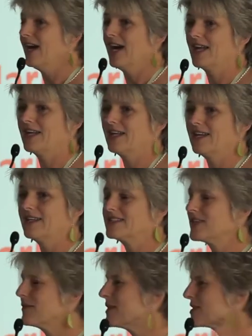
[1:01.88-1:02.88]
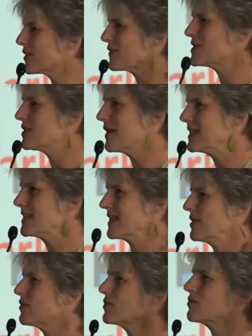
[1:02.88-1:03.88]
And so with the sort of two ideas,
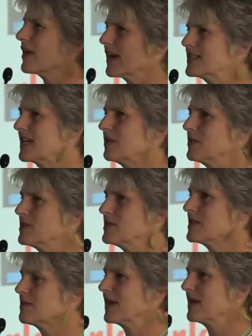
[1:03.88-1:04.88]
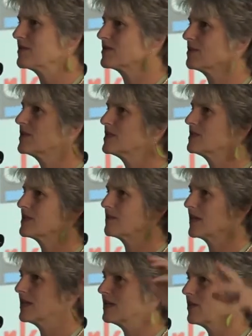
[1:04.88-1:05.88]
I thought, great idea, I want to do something outdoors, I want to do
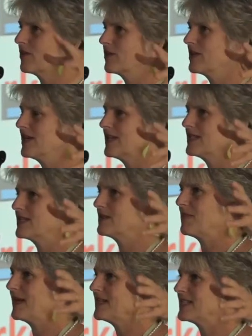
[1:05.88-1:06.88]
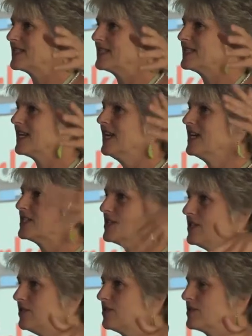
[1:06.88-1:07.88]
something in non-theatre spaces, to
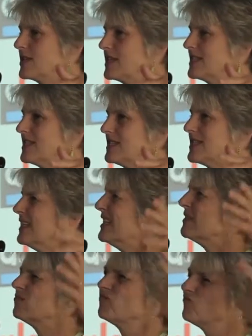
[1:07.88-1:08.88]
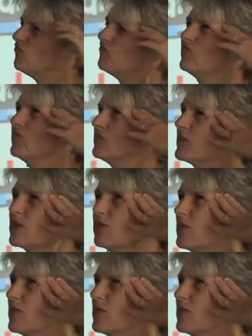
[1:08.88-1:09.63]
new audiences. Don't know